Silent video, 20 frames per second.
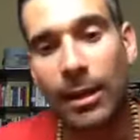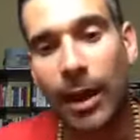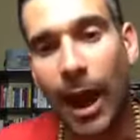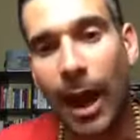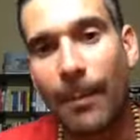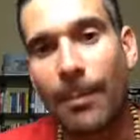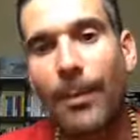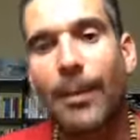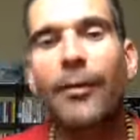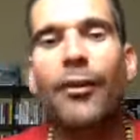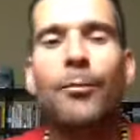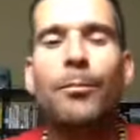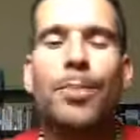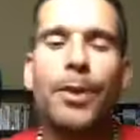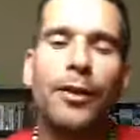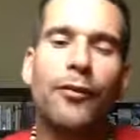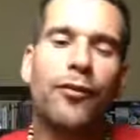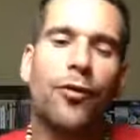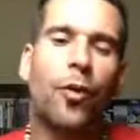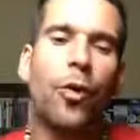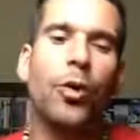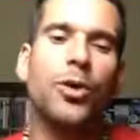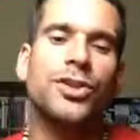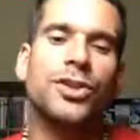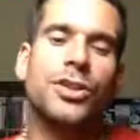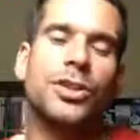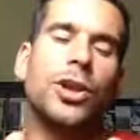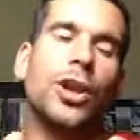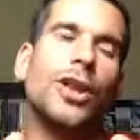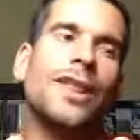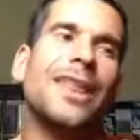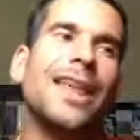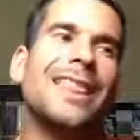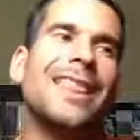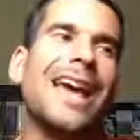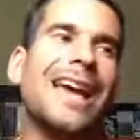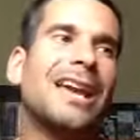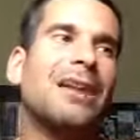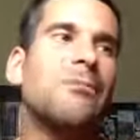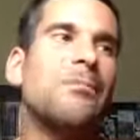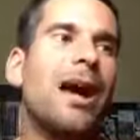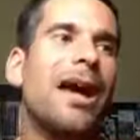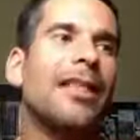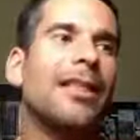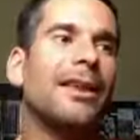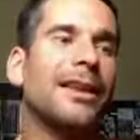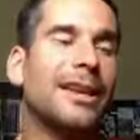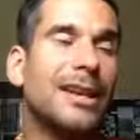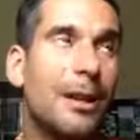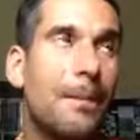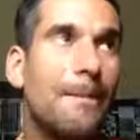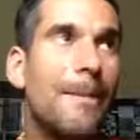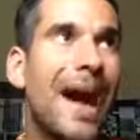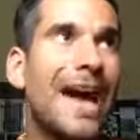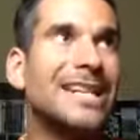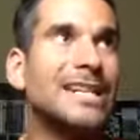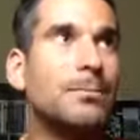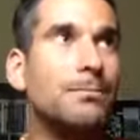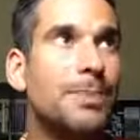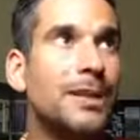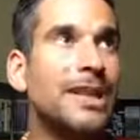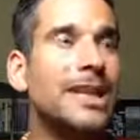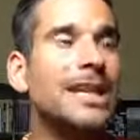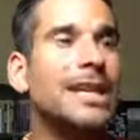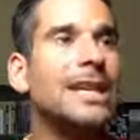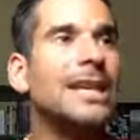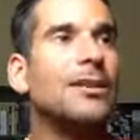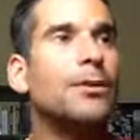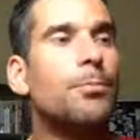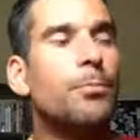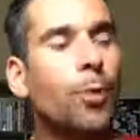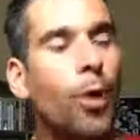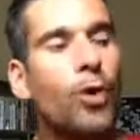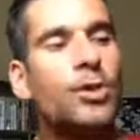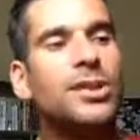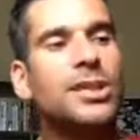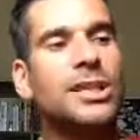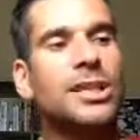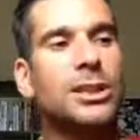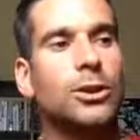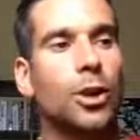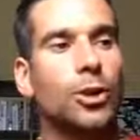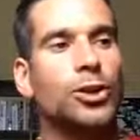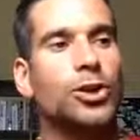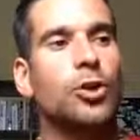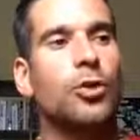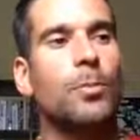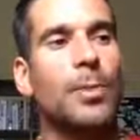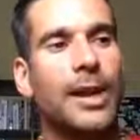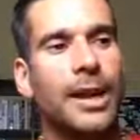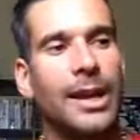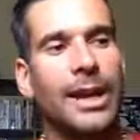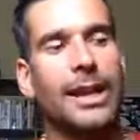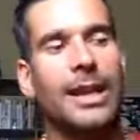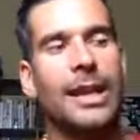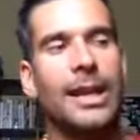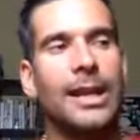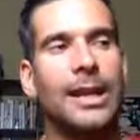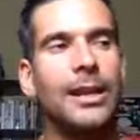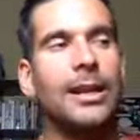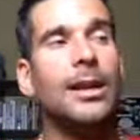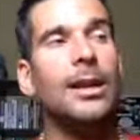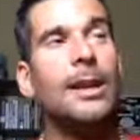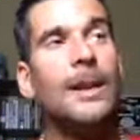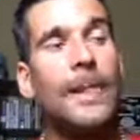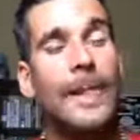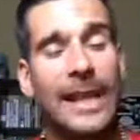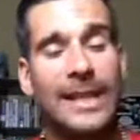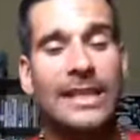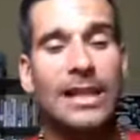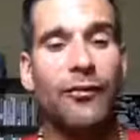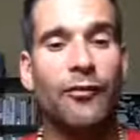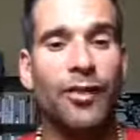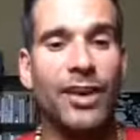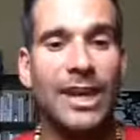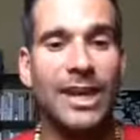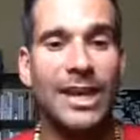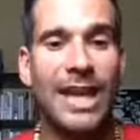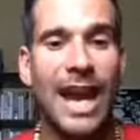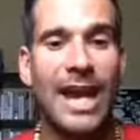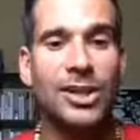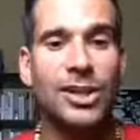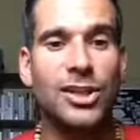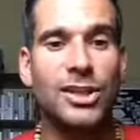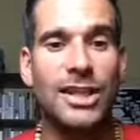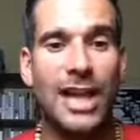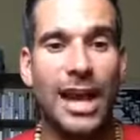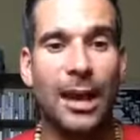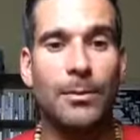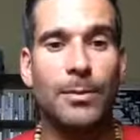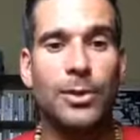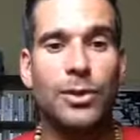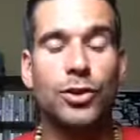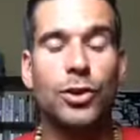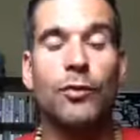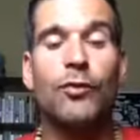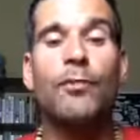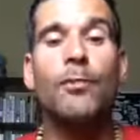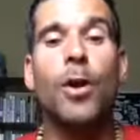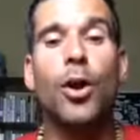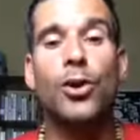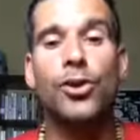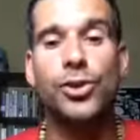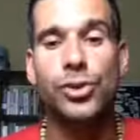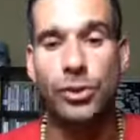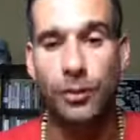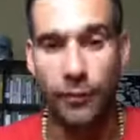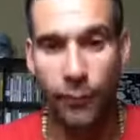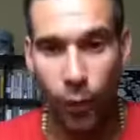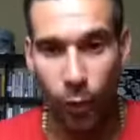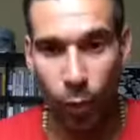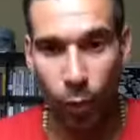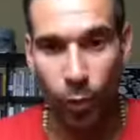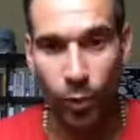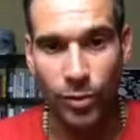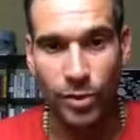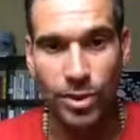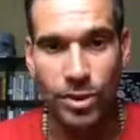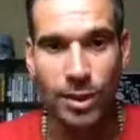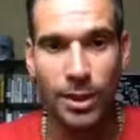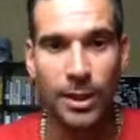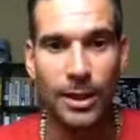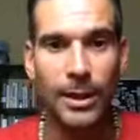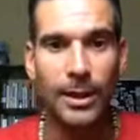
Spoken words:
But of course, you know, that compatibility ability, the process is logical, but it definitely engages elements of emotion, of course.